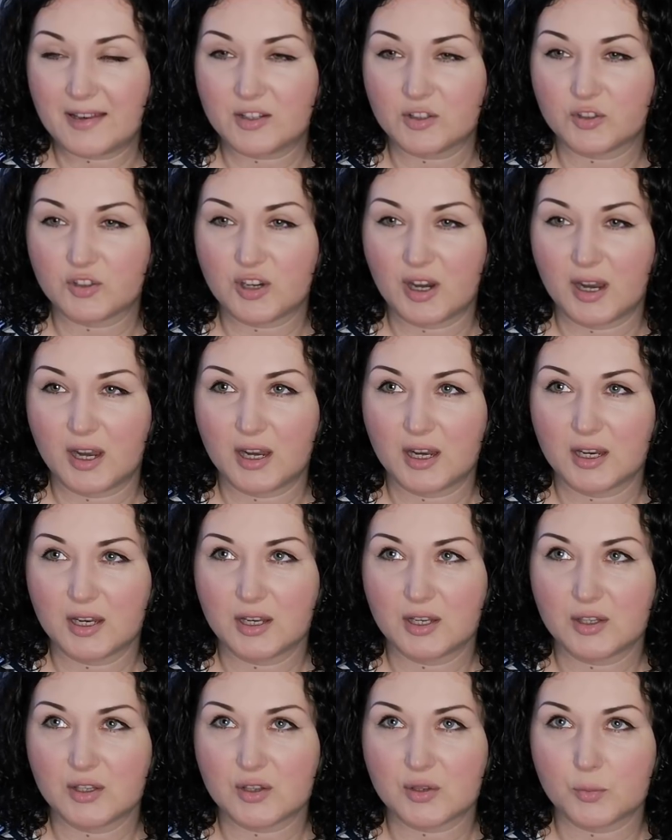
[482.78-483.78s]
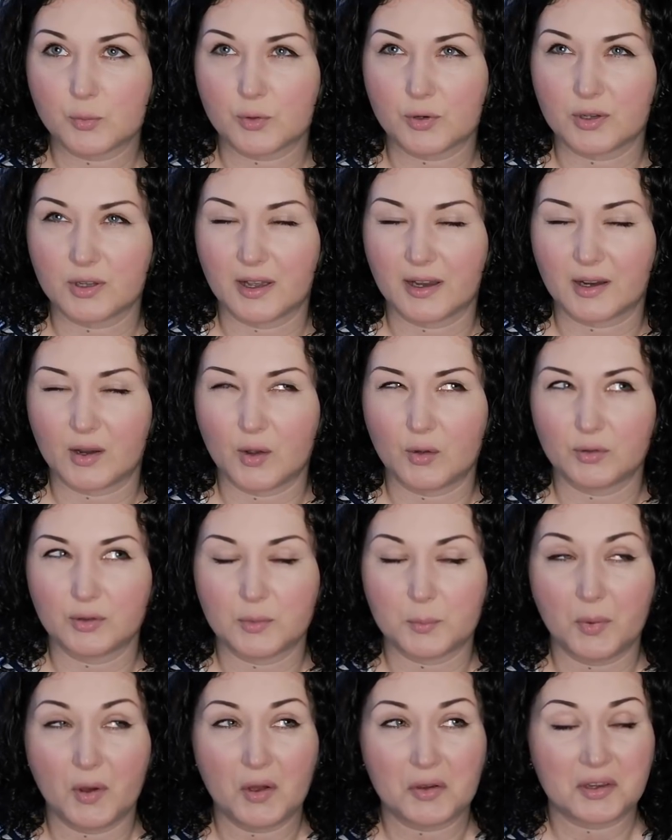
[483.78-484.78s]
chains were like on the
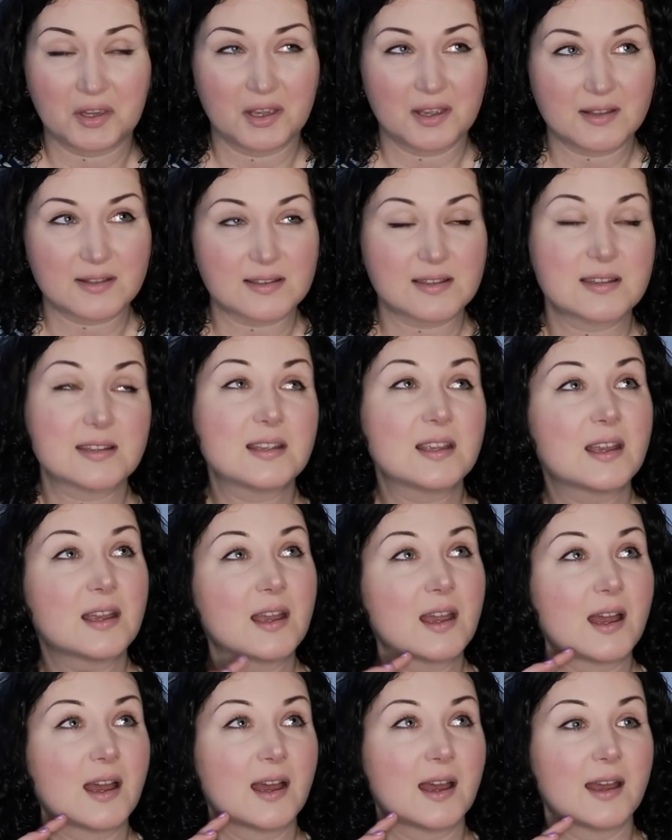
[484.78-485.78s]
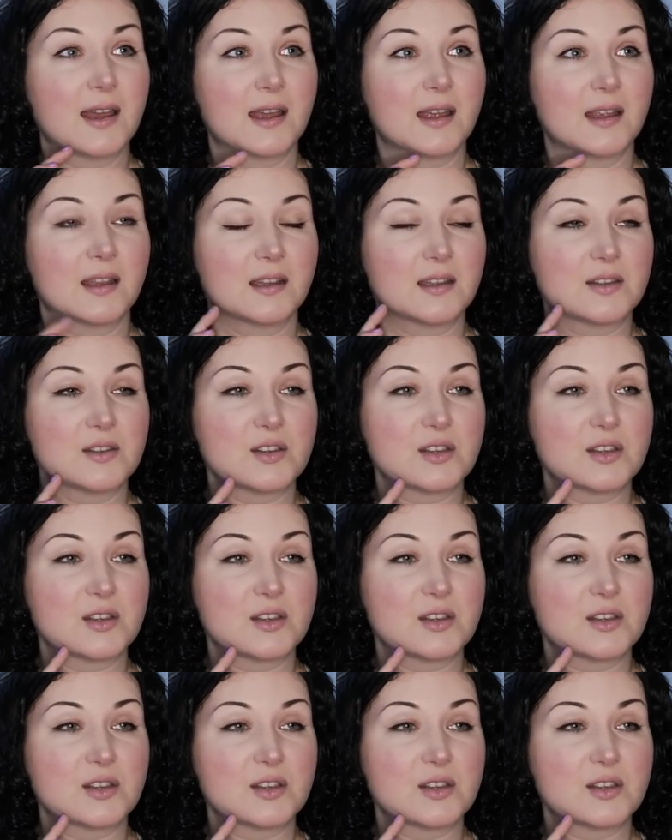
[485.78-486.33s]
pockets and